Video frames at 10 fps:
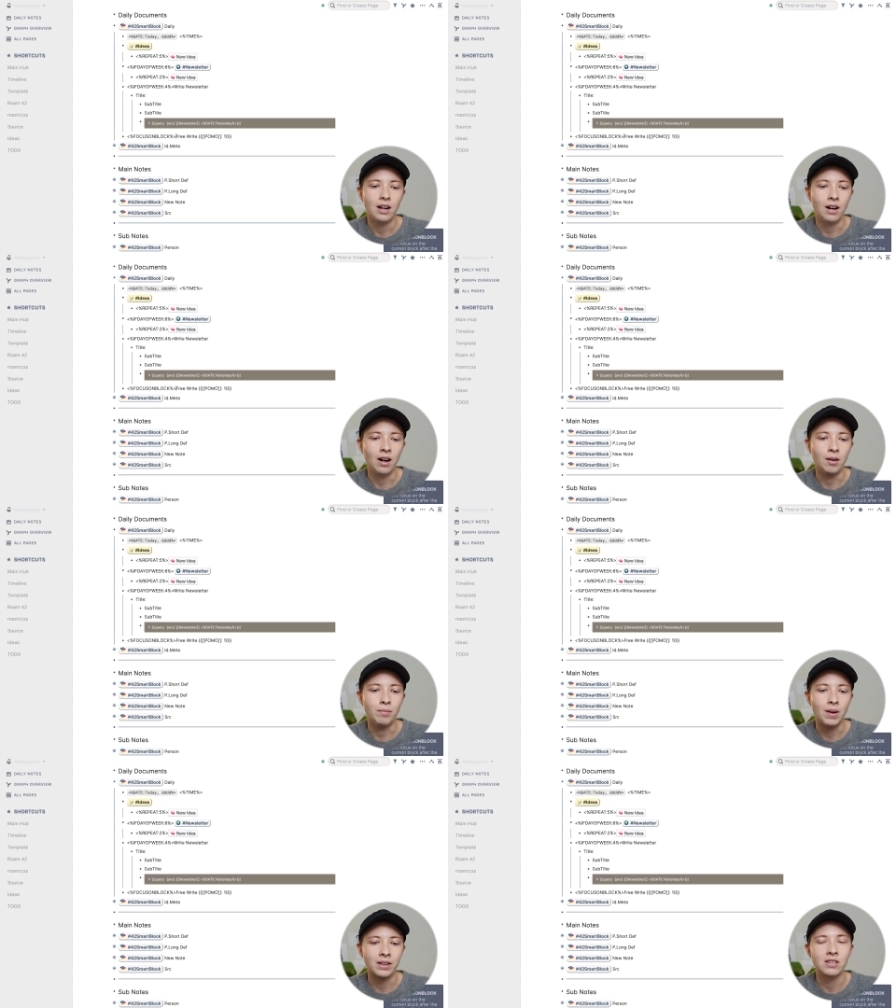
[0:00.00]

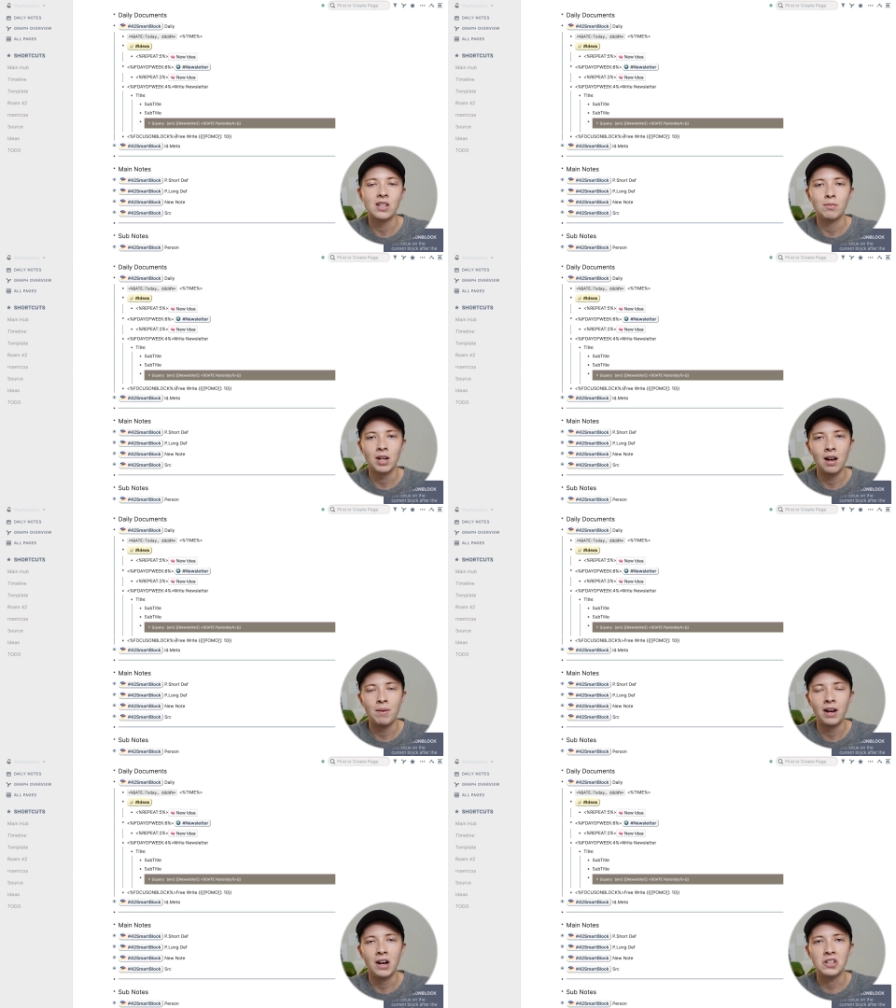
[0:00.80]
at the same
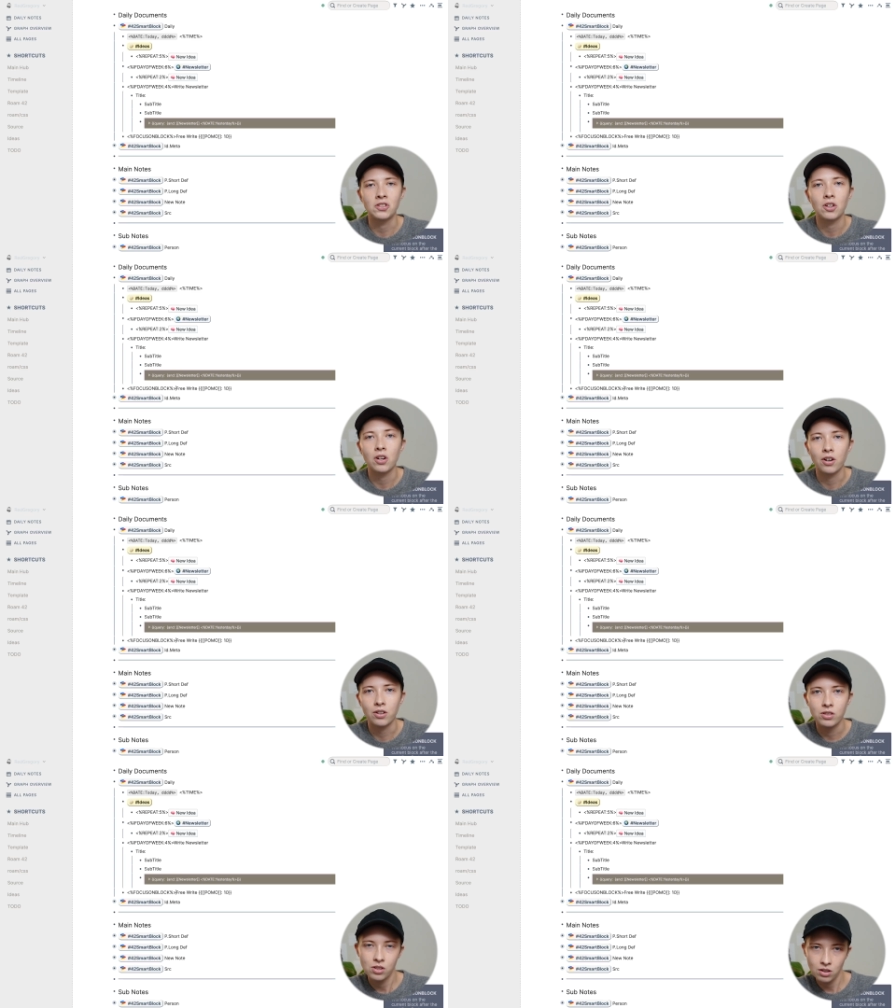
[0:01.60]
time as
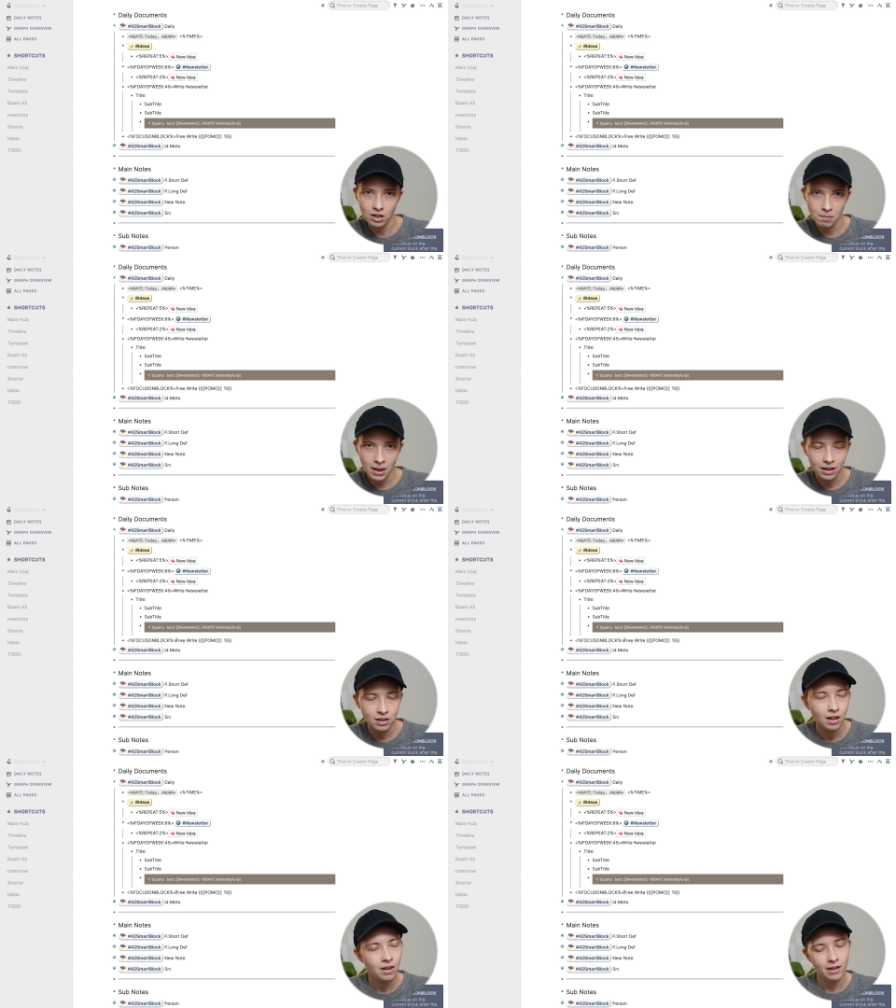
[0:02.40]
cursor command.